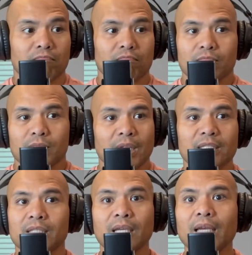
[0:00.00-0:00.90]

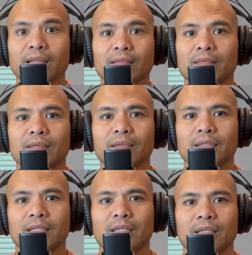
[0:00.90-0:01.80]
That's it.
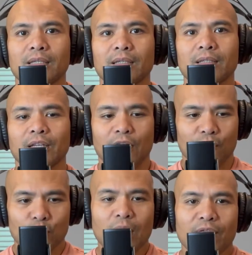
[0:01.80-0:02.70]
Like if
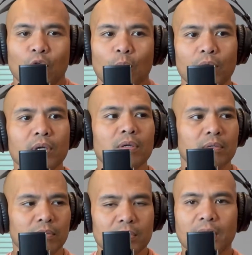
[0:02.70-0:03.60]
you have homework,
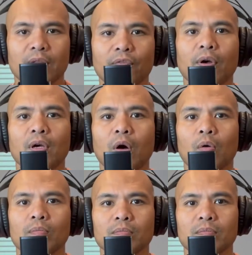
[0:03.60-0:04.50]
get the fuck
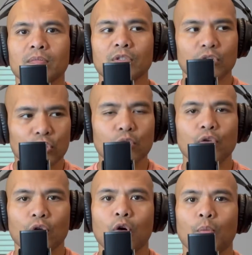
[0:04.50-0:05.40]
home, do your
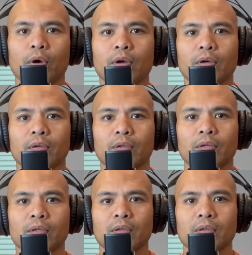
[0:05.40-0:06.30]
homework,
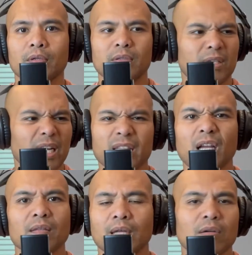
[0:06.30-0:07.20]
get it
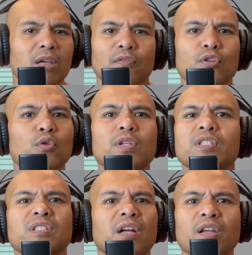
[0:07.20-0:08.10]
done. I don't care if you do it in
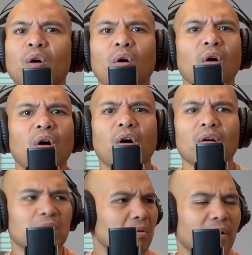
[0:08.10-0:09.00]
study hall,
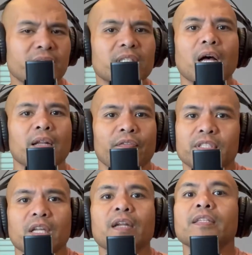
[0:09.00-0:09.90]
it's done. If it's
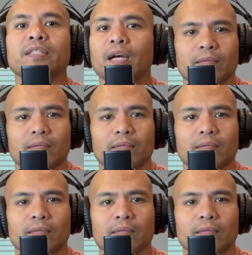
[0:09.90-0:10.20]
done, it's done.